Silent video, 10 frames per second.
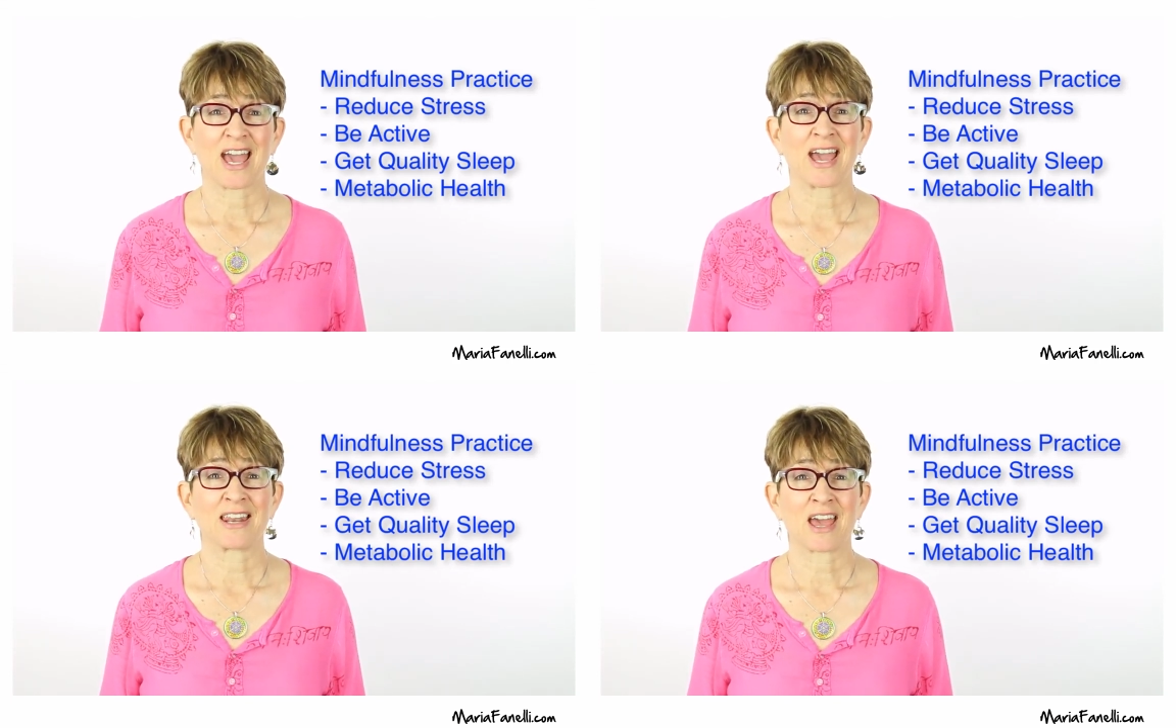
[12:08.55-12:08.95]

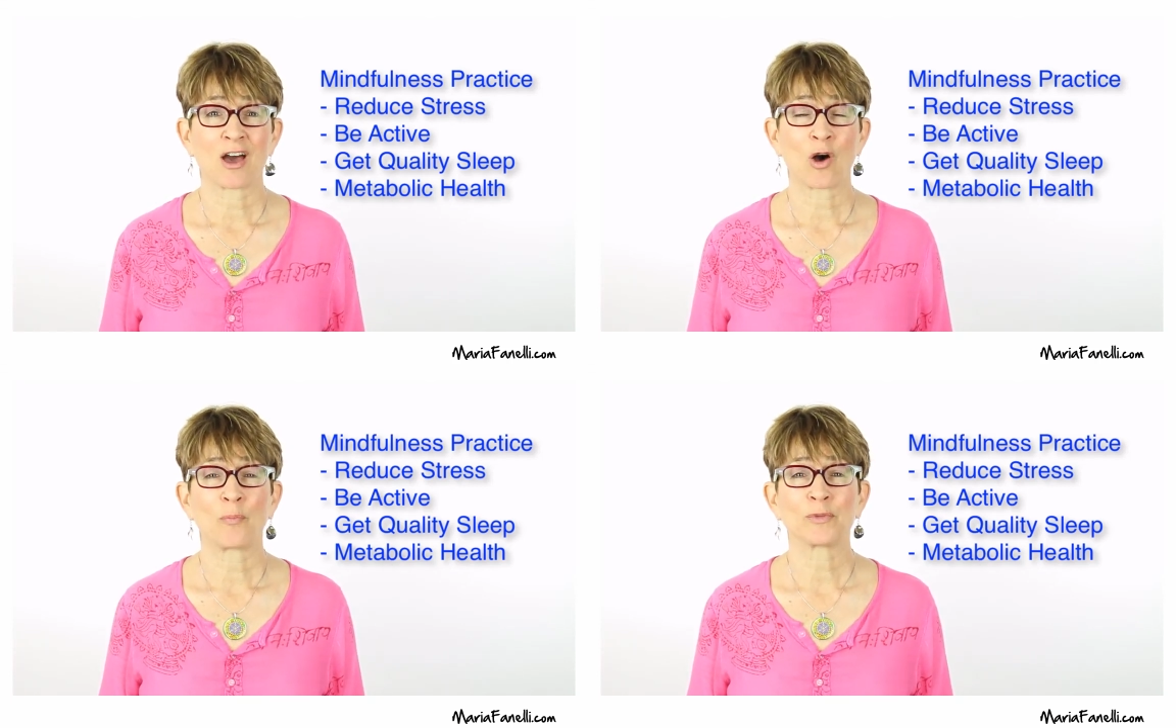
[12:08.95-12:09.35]
and
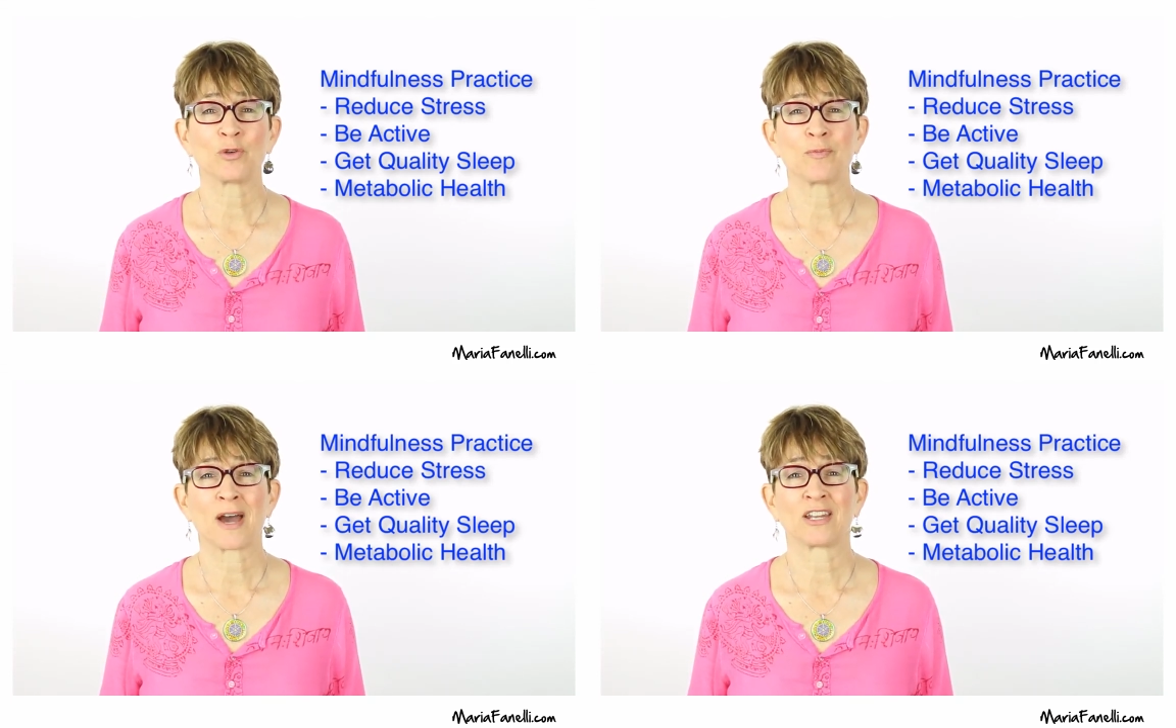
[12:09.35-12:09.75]
help
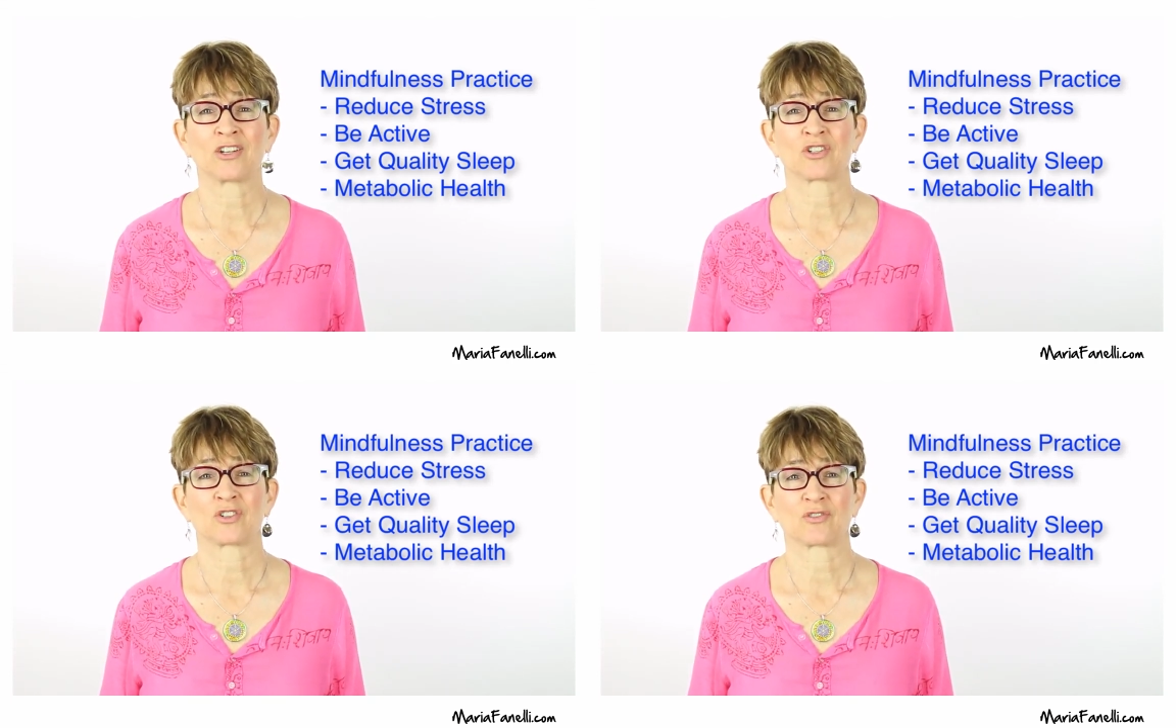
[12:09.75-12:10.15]
you
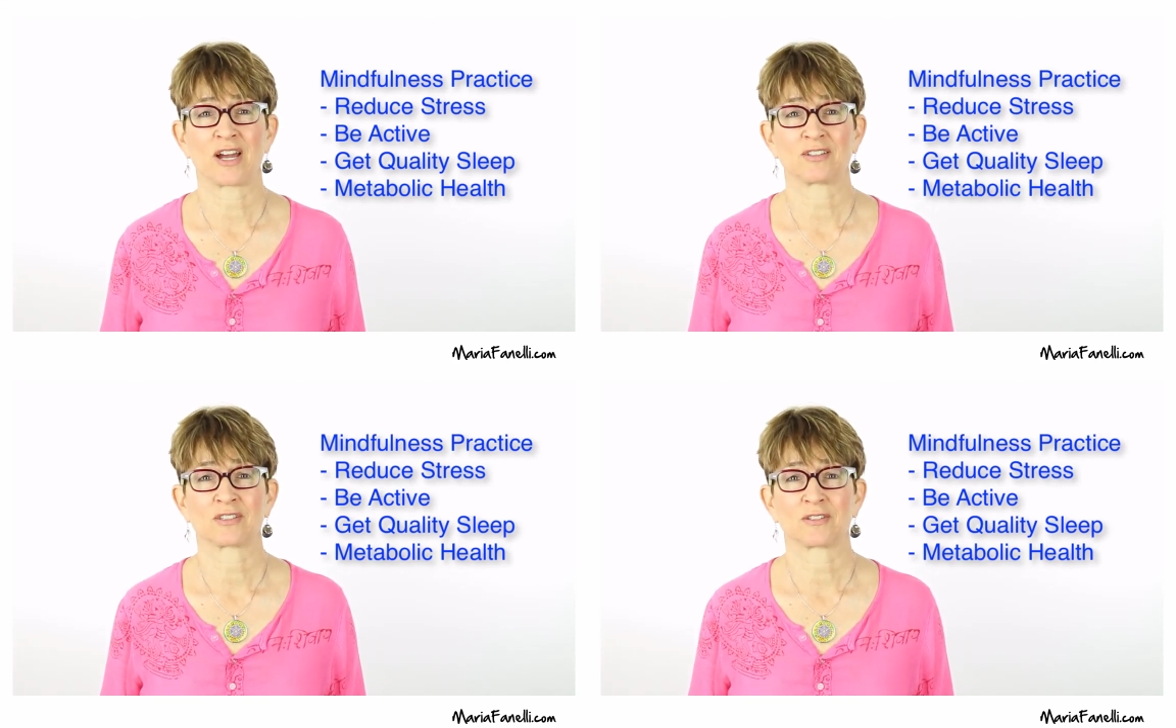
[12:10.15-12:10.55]
manage
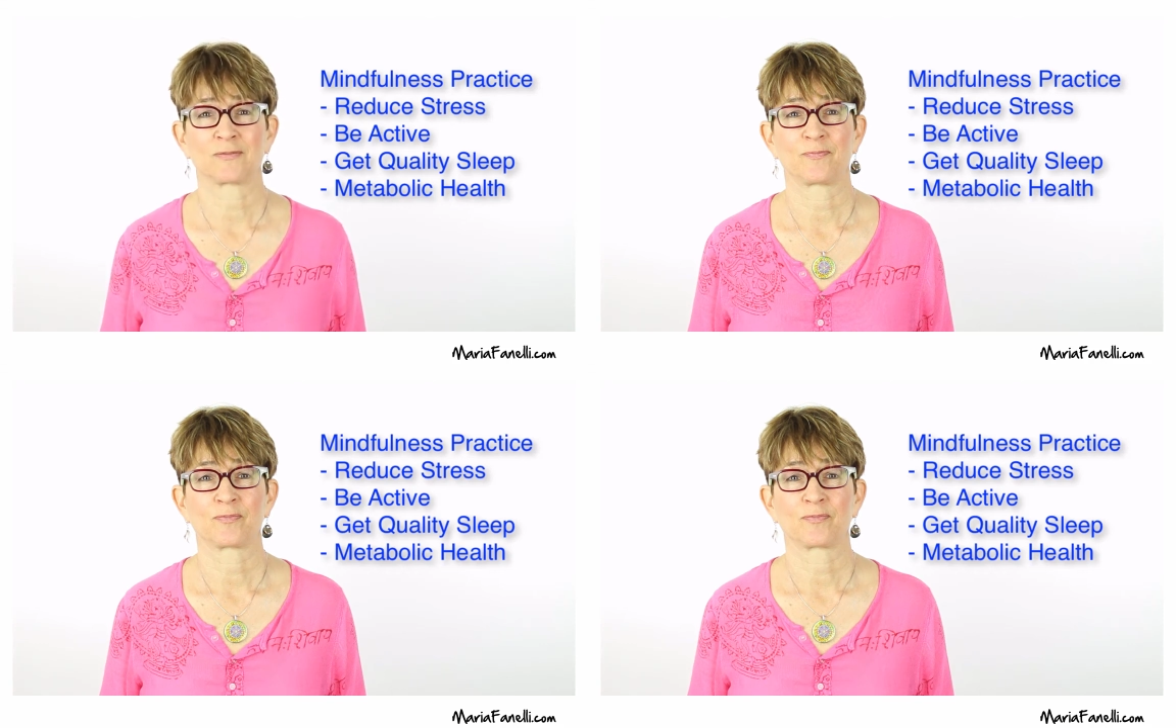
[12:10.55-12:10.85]
stress.